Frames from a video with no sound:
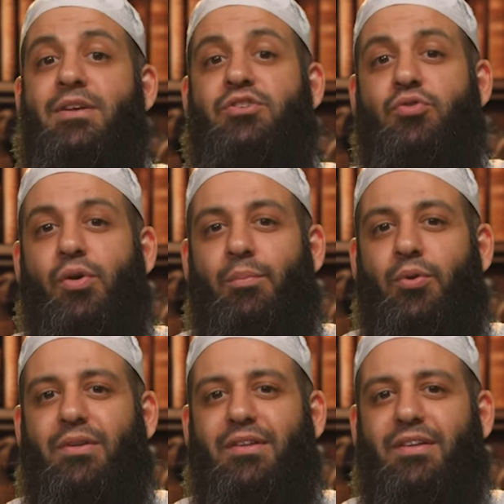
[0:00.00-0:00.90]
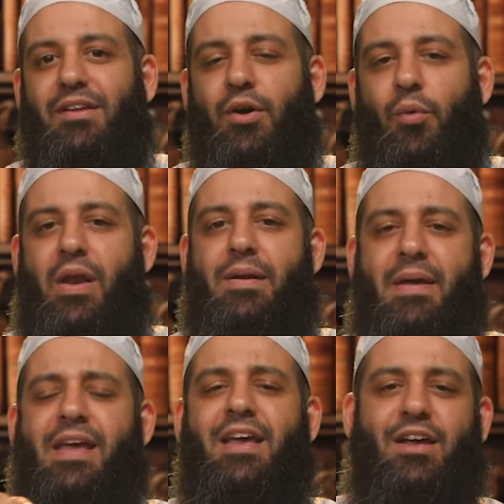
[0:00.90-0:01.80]
miserable when
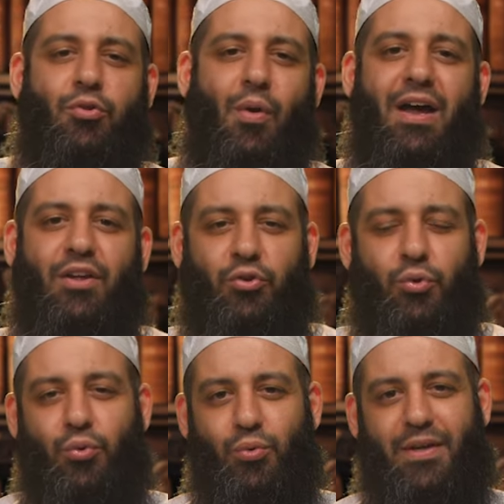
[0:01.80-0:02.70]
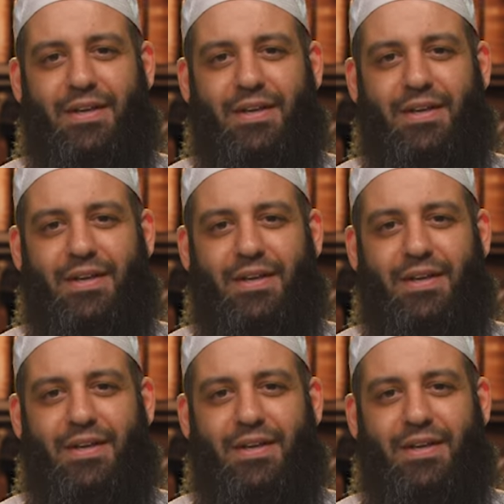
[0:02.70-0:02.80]
making dua to you.